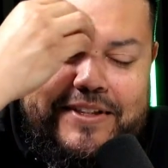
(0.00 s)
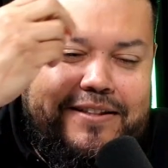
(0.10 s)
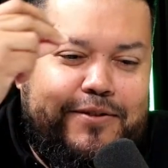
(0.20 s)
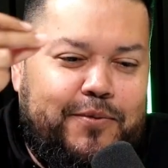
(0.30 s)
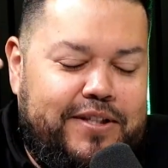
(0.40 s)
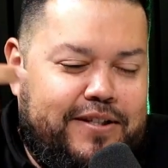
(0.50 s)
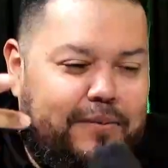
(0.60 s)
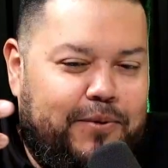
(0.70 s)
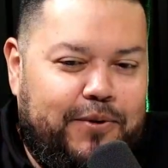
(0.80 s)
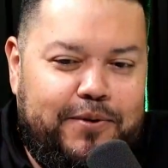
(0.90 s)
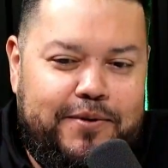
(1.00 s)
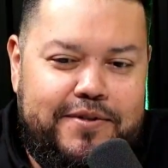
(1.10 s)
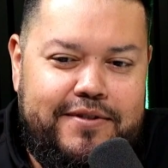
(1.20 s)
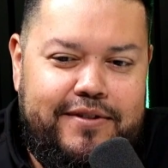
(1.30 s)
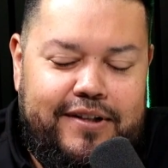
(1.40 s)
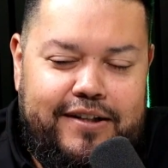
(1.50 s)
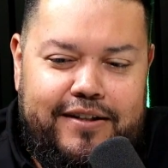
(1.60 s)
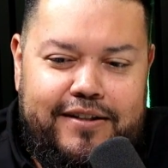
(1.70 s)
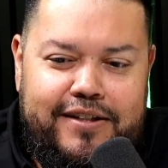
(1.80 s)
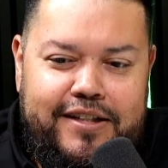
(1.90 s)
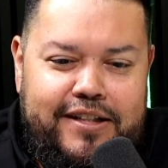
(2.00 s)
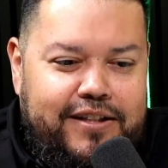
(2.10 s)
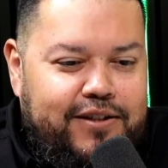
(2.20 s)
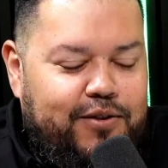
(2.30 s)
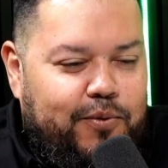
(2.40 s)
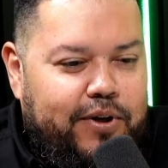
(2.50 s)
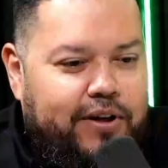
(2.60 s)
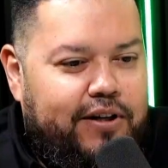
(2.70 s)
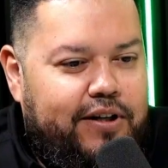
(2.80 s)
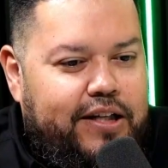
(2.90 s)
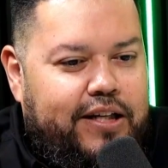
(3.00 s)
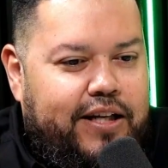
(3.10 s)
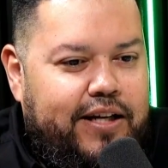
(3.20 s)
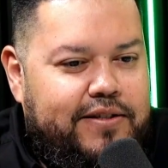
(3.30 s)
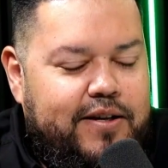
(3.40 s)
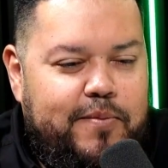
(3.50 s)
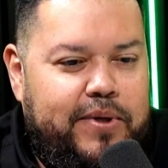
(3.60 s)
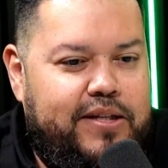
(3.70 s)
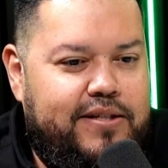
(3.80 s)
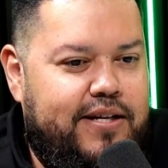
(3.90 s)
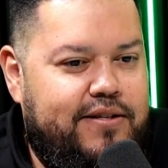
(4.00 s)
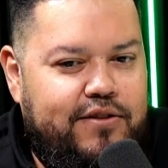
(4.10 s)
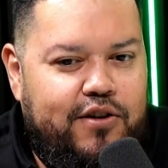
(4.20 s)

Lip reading: with Tom Cruise where he gets up and says,